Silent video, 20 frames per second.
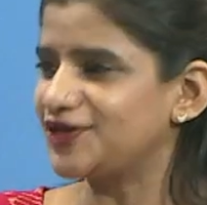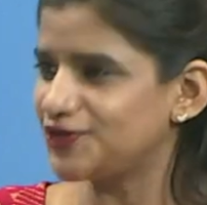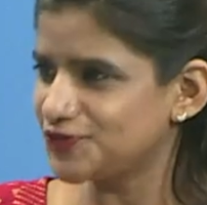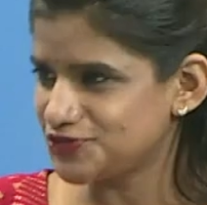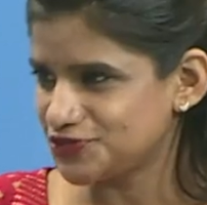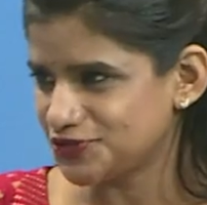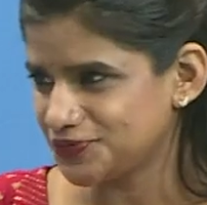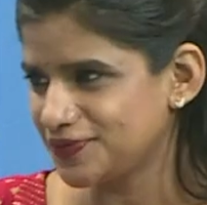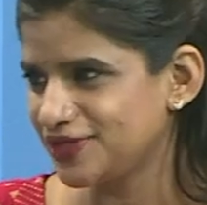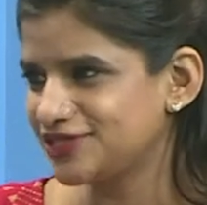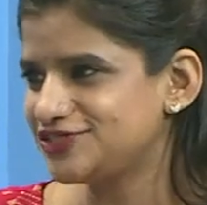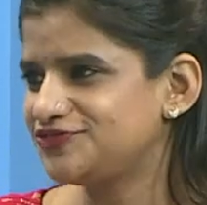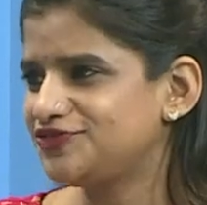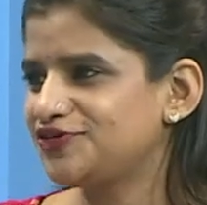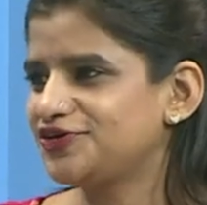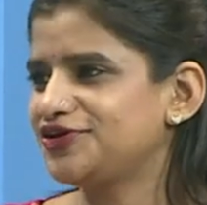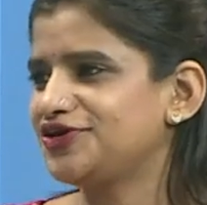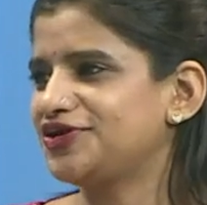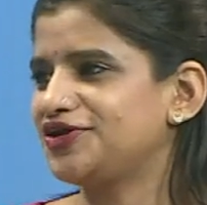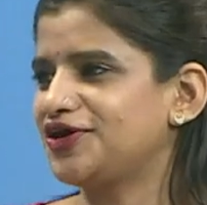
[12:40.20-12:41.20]
you so much
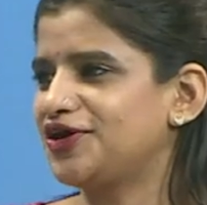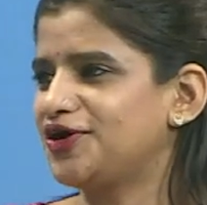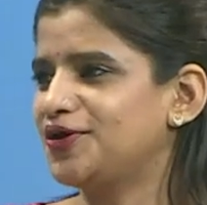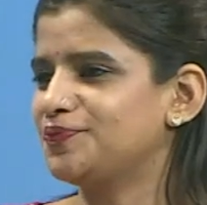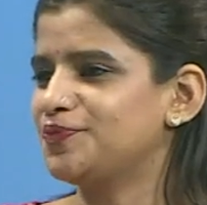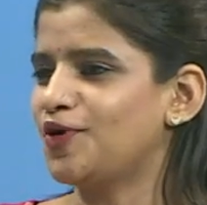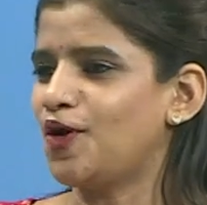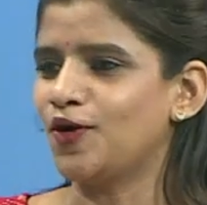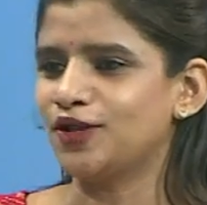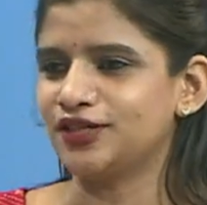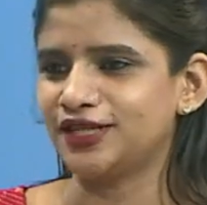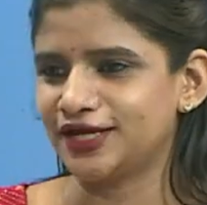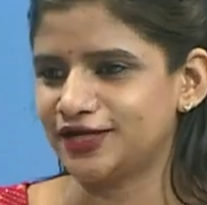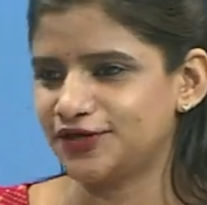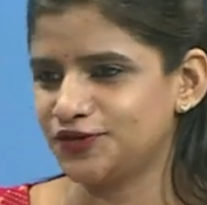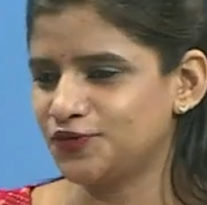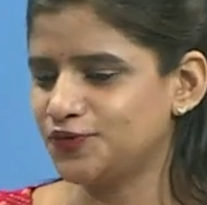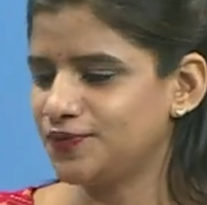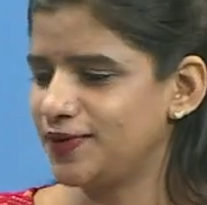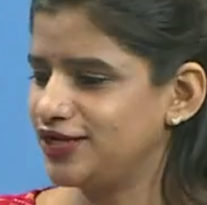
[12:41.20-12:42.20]
for all that
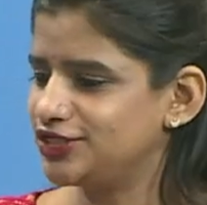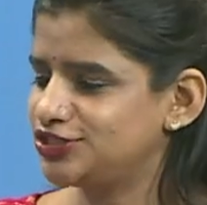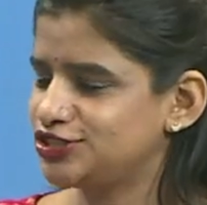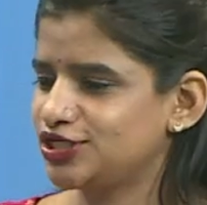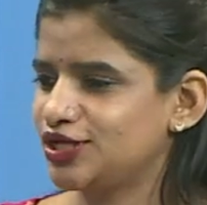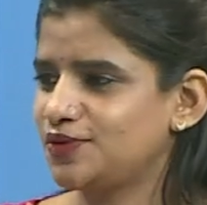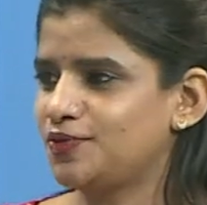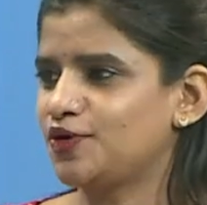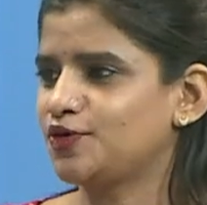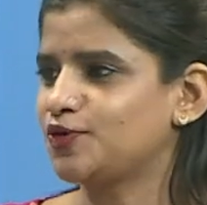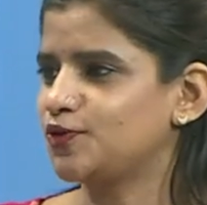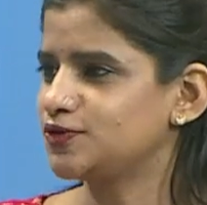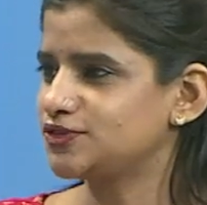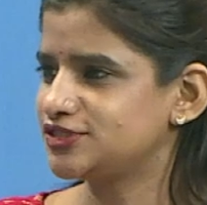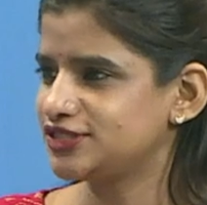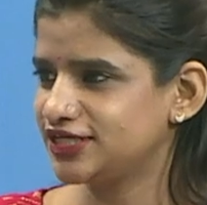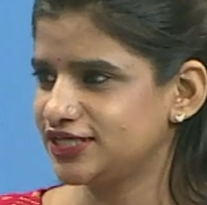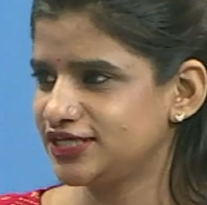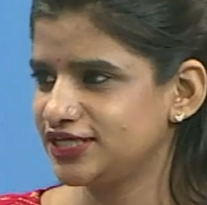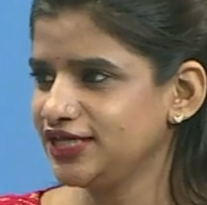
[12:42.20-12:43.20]
you mentioned about
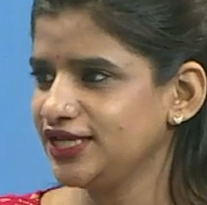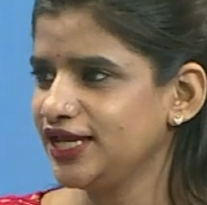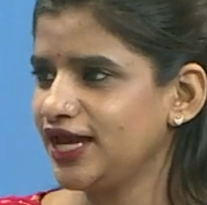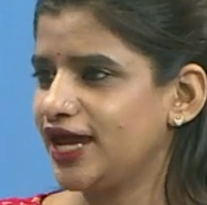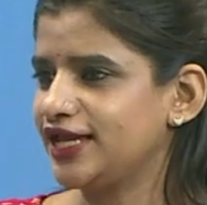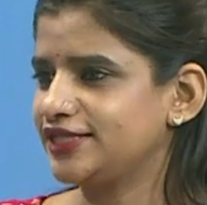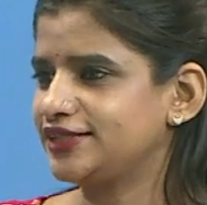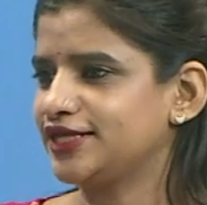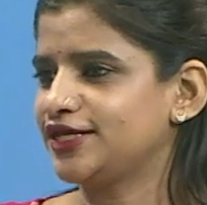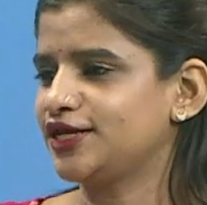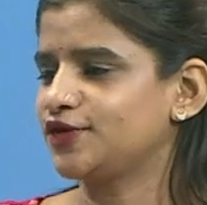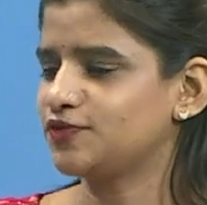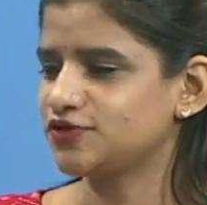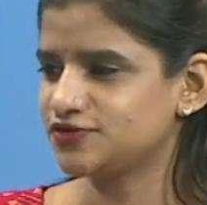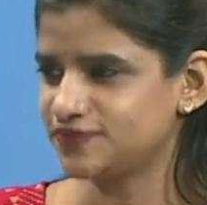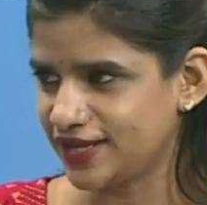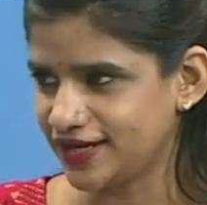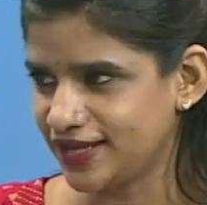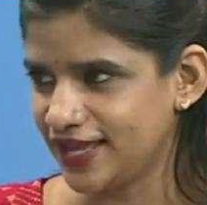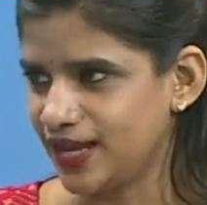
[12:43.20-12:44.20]
OCD. I think it
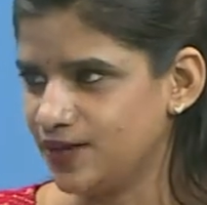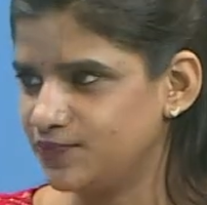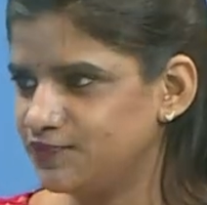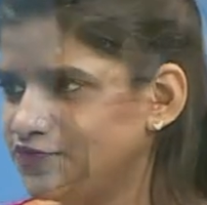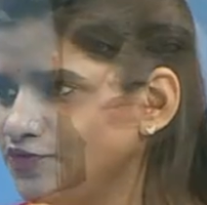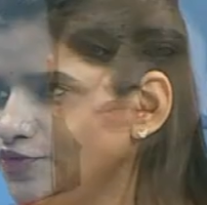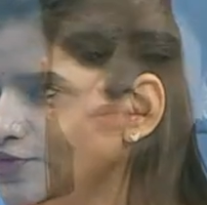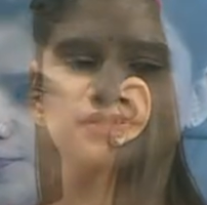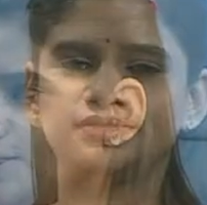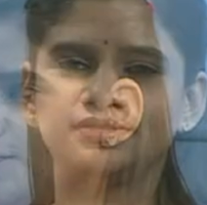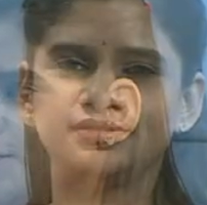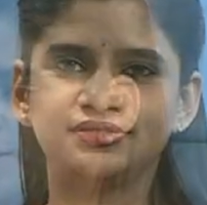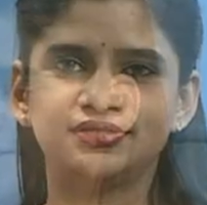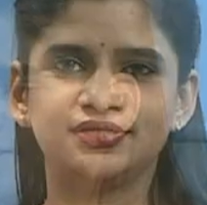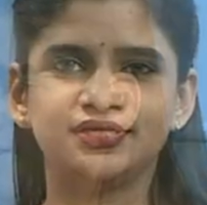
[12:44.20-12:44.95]
was very helpful.